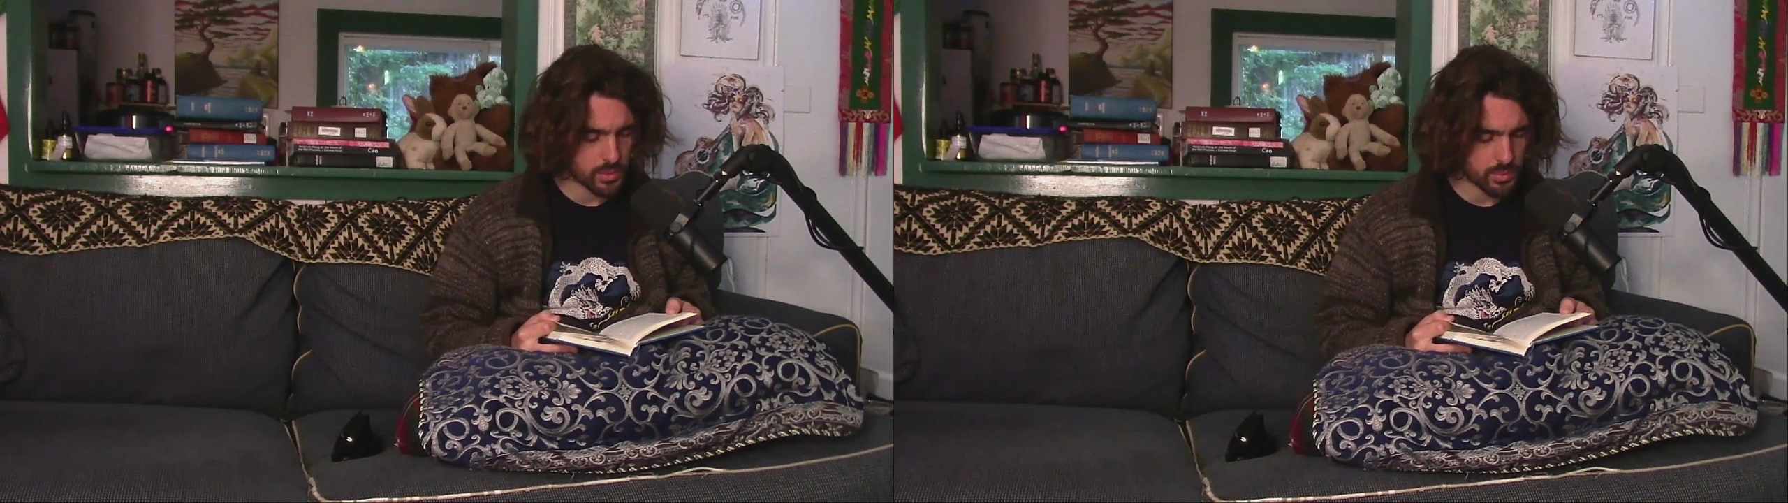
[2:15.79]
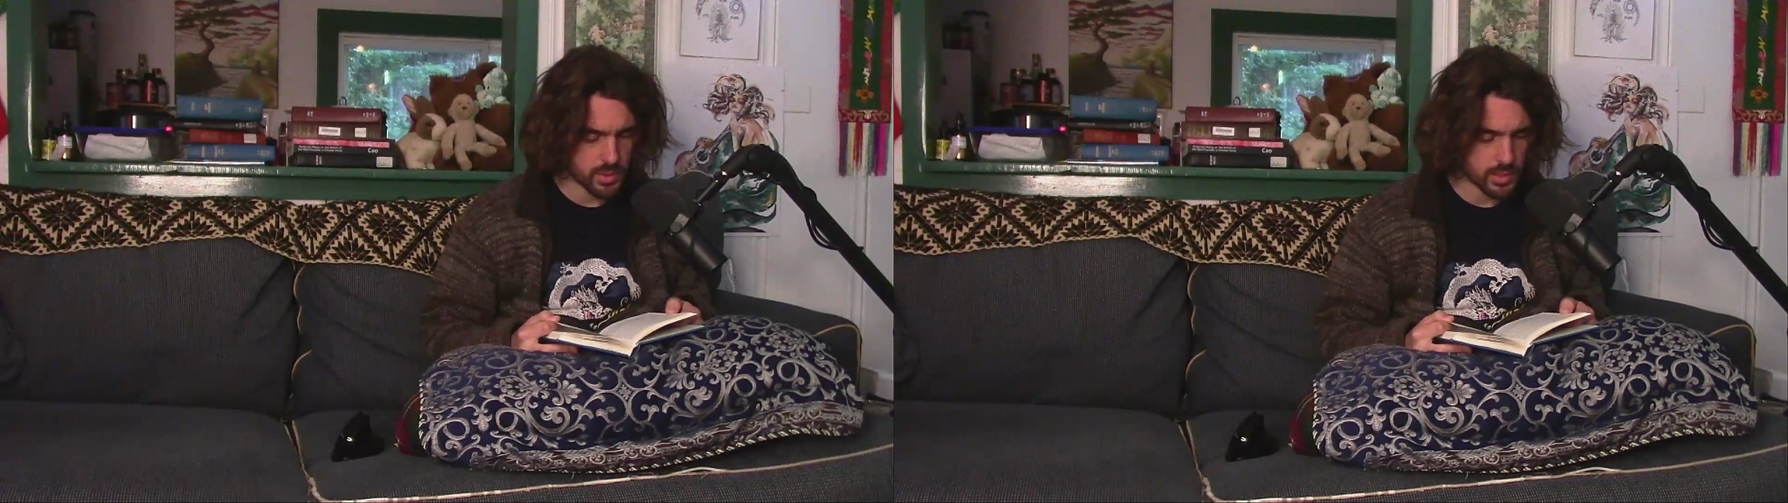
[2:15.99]

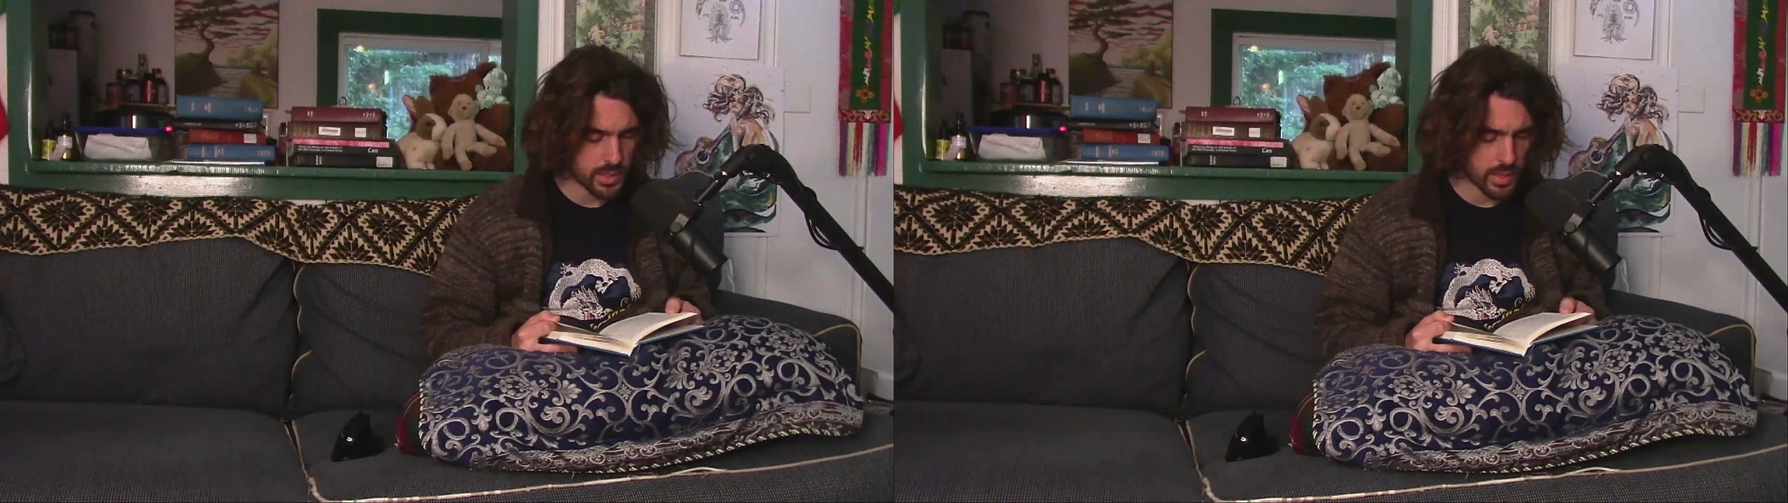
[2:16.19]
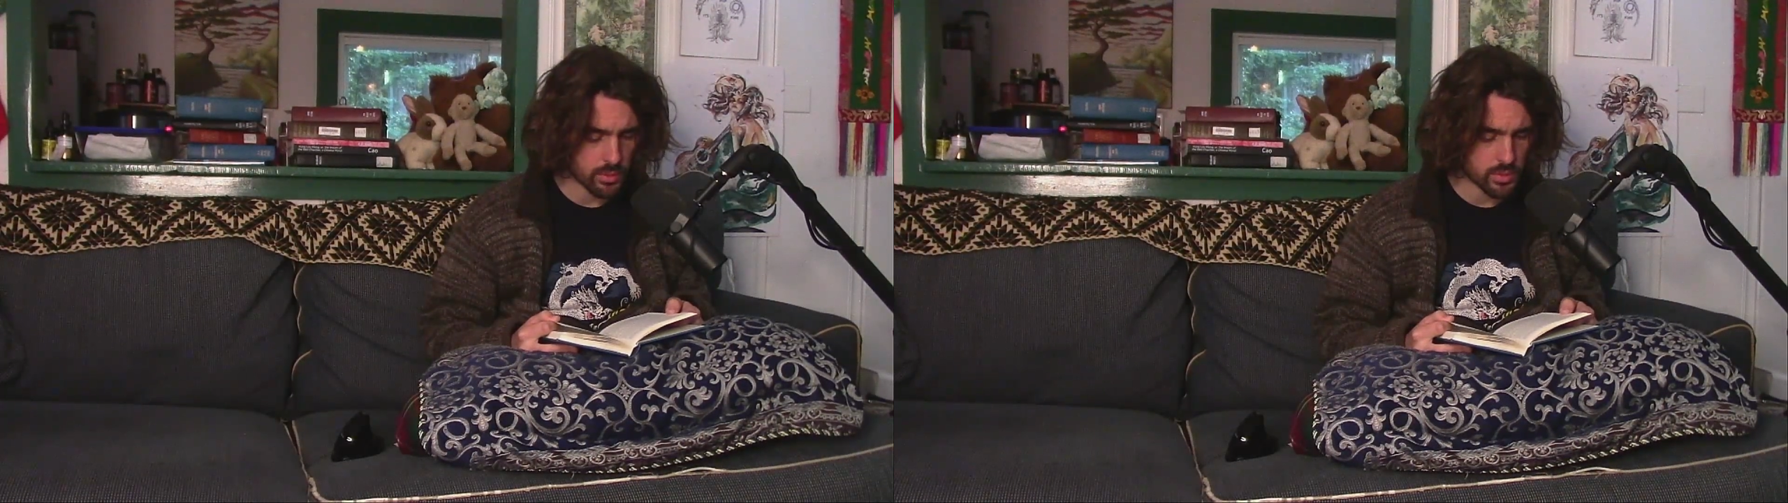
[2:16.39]
being
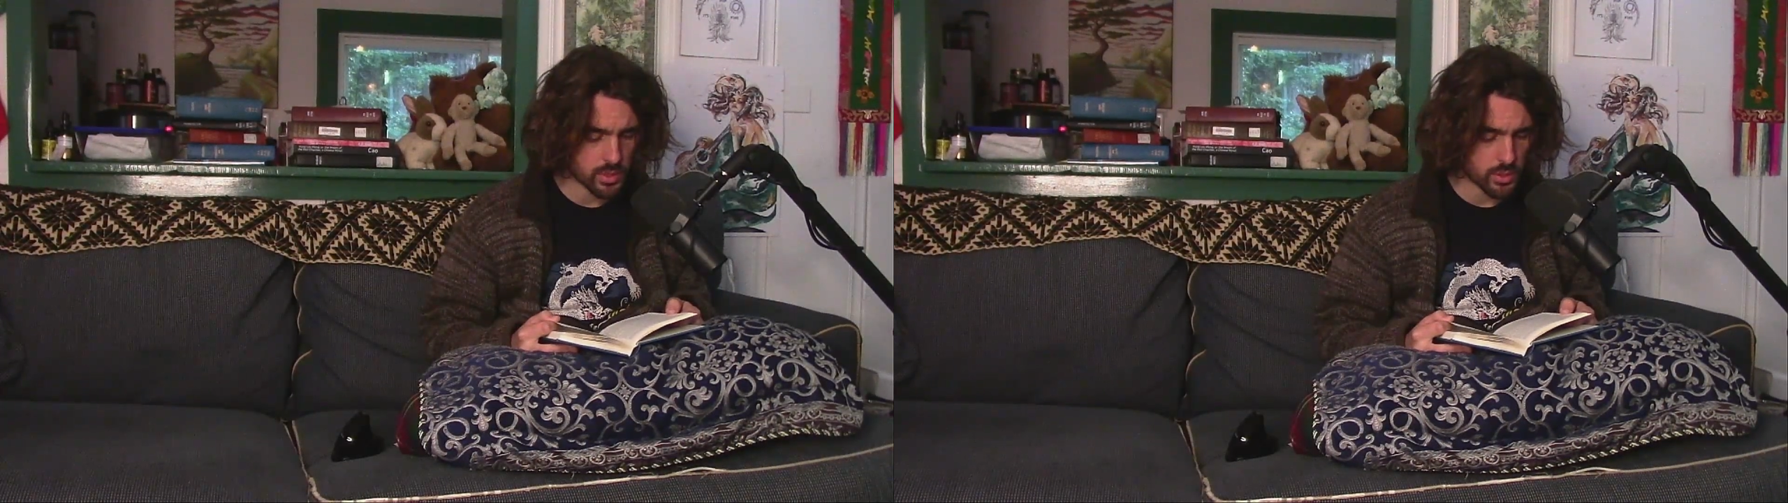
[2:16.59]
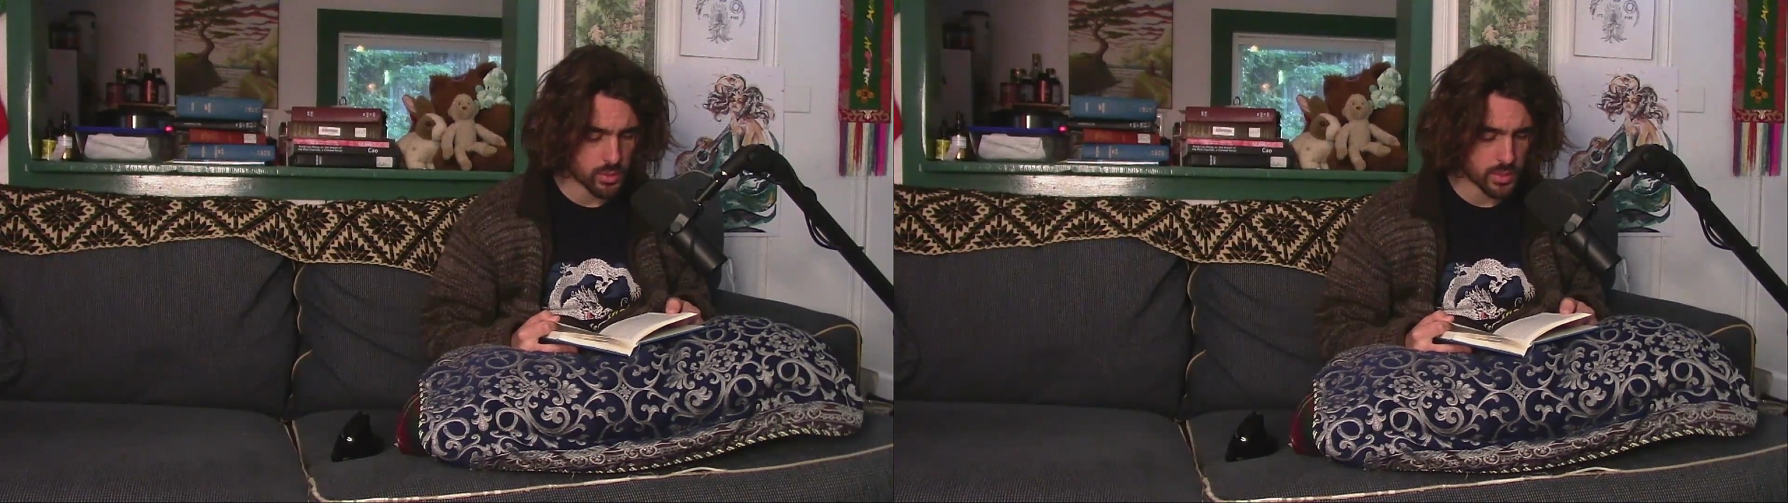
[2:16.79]
allowed to
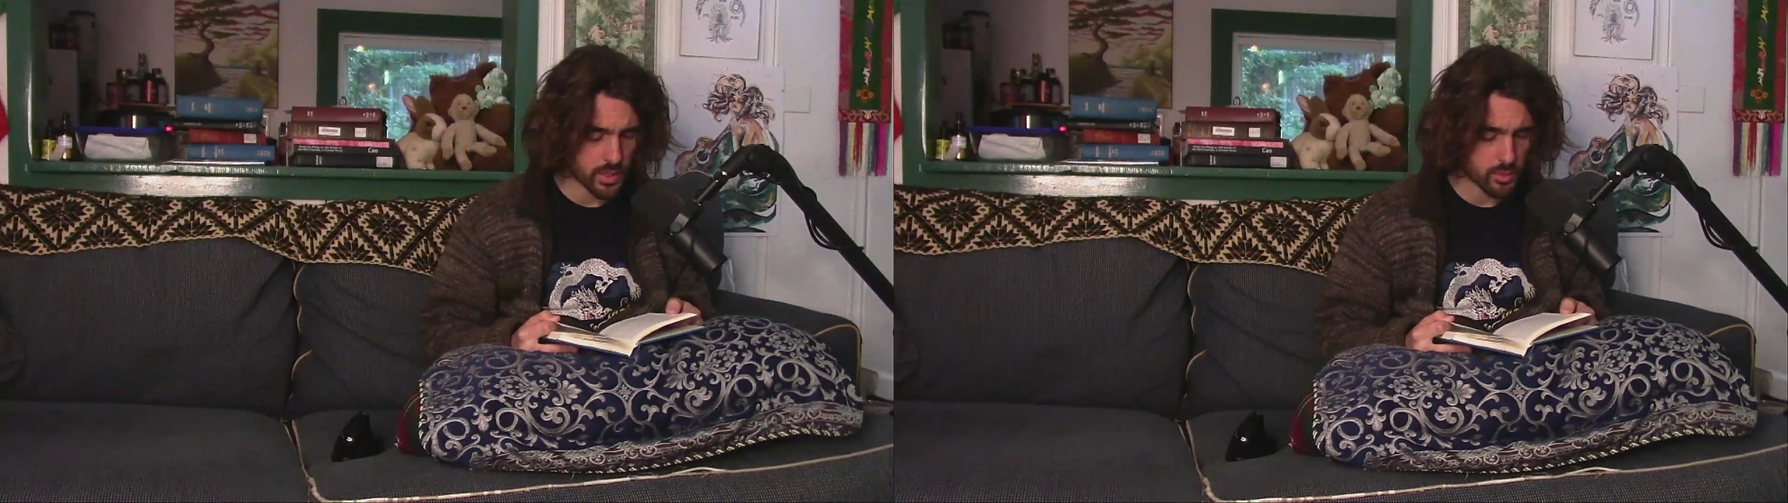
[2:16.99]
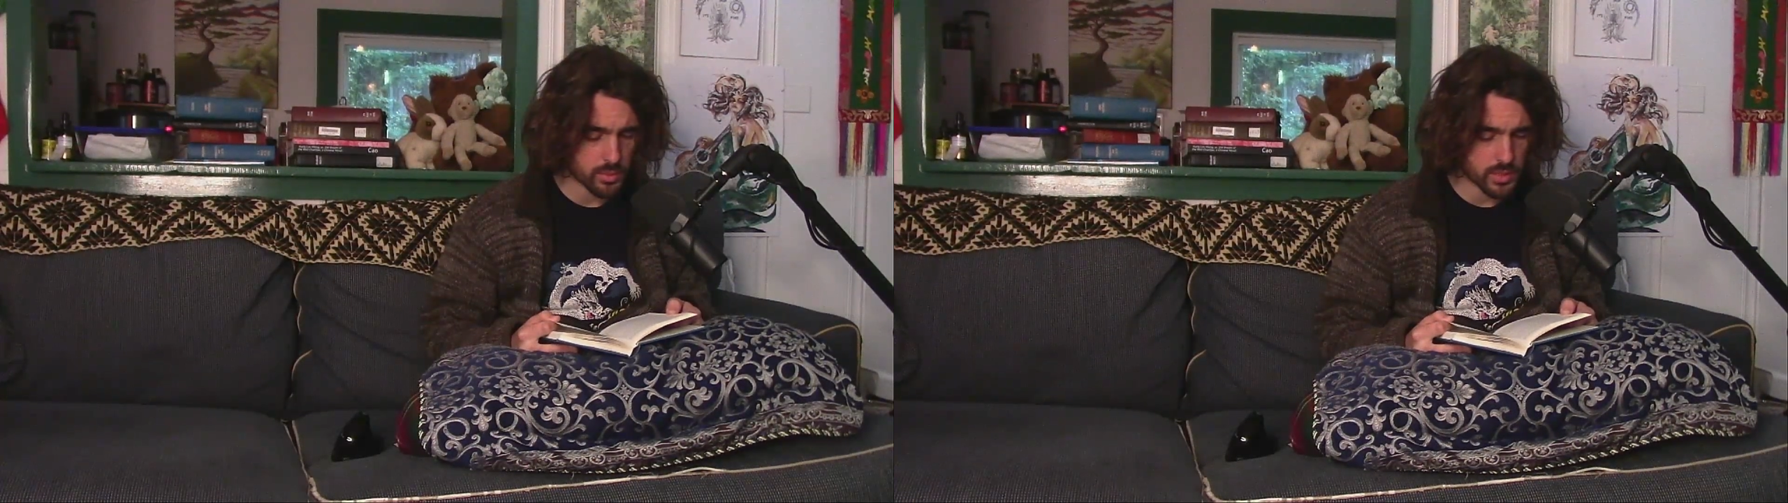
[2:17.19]
go and
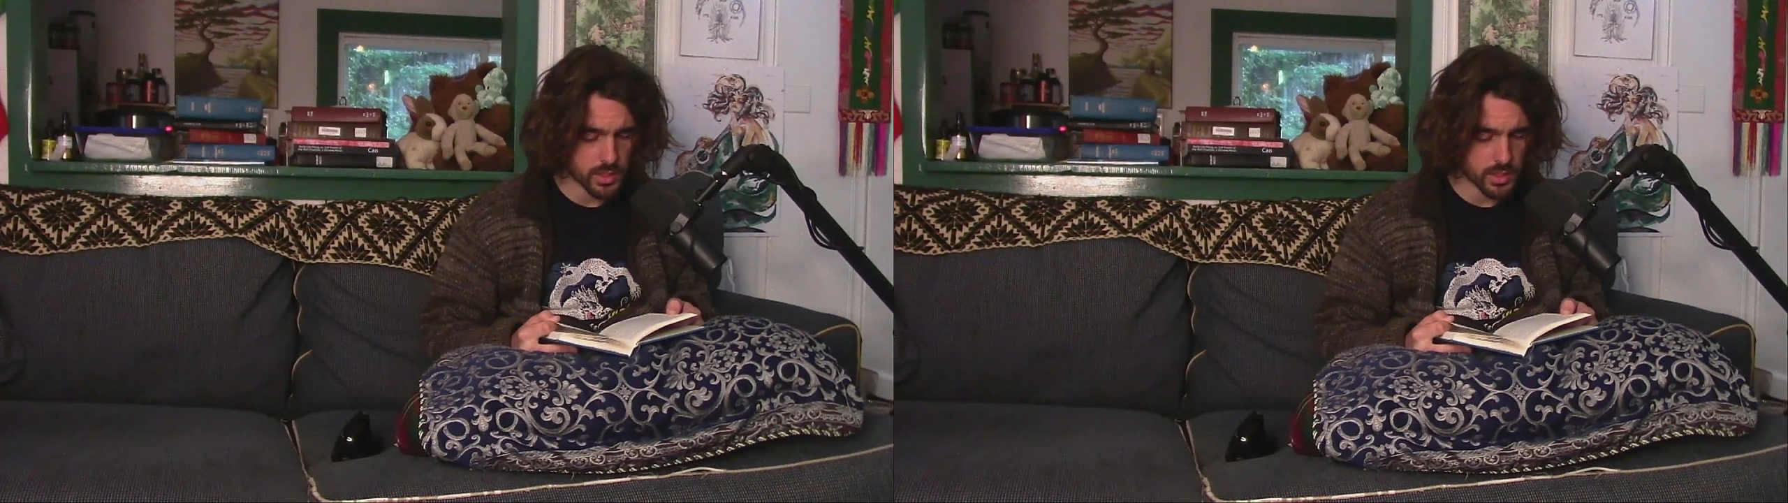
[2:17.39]
help